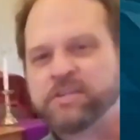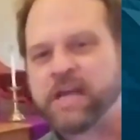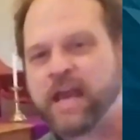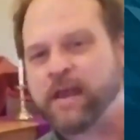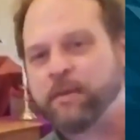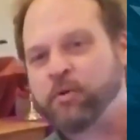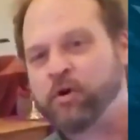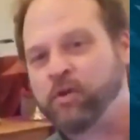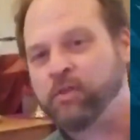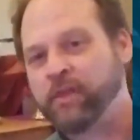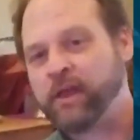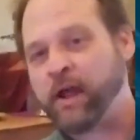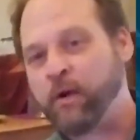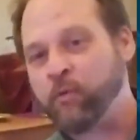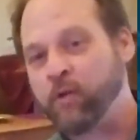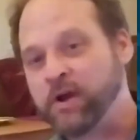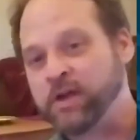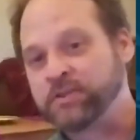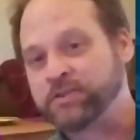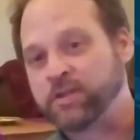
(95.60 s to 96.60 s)
table
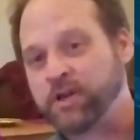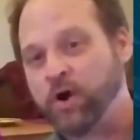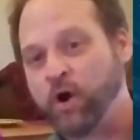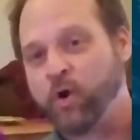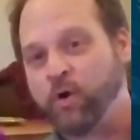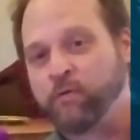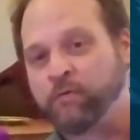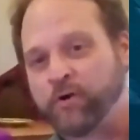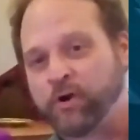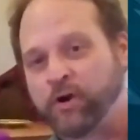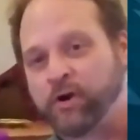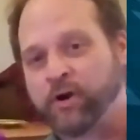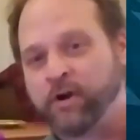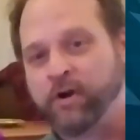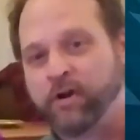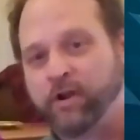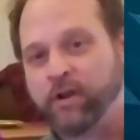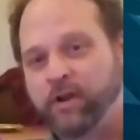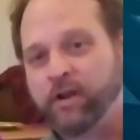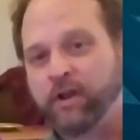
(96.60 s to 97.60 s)
that was
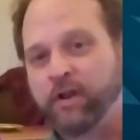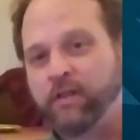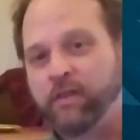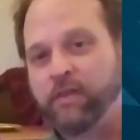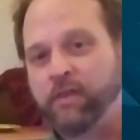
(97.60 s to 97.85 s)
over